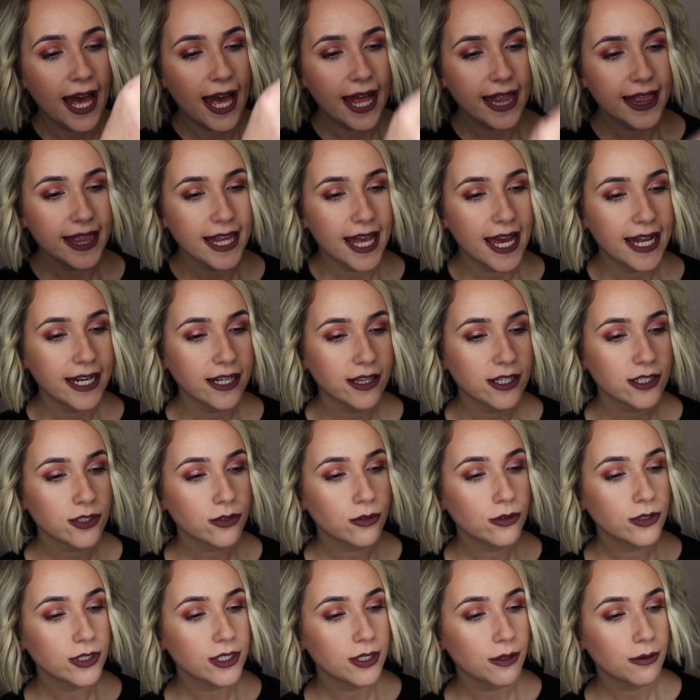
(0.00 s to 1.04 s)
And then there's
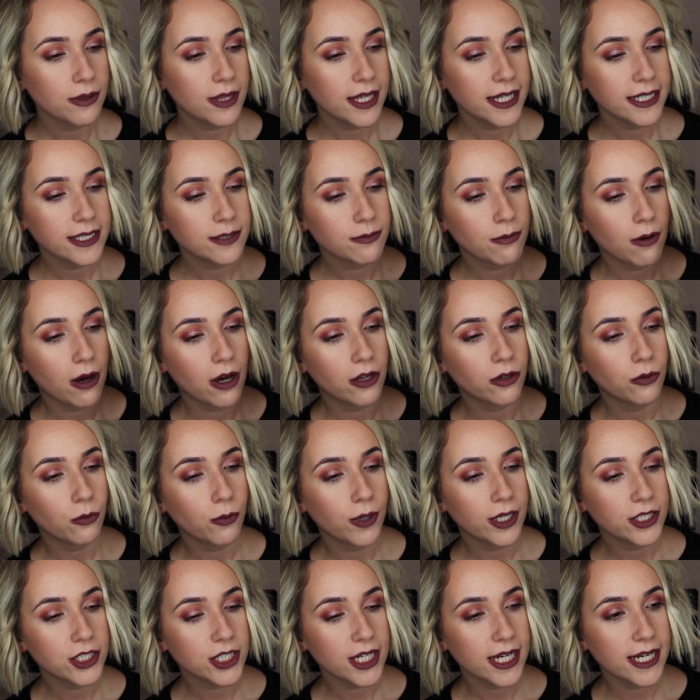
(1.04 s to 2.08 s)
also this one,
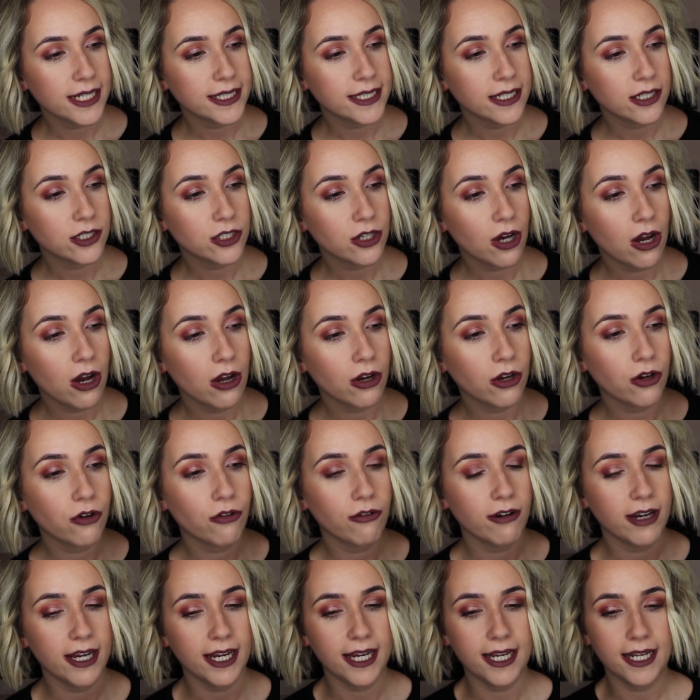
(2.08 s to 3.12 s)
which is dark
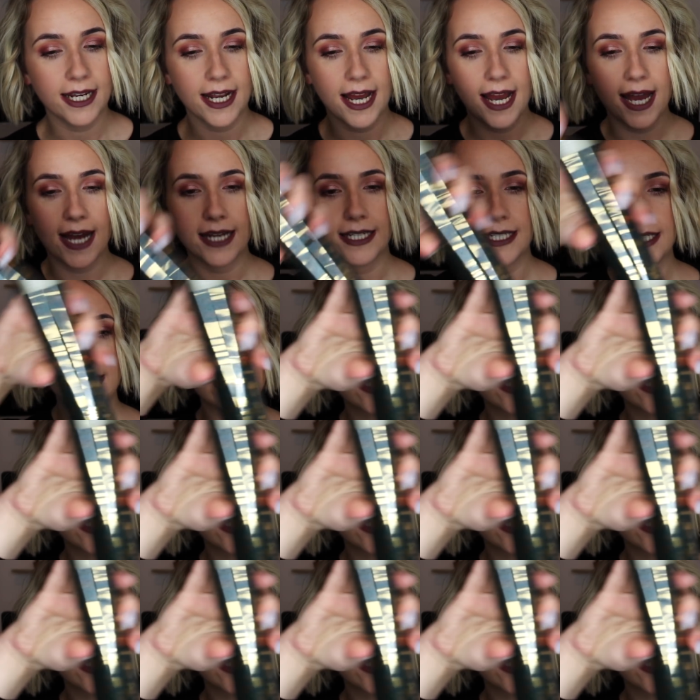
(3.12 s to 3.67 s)
green, and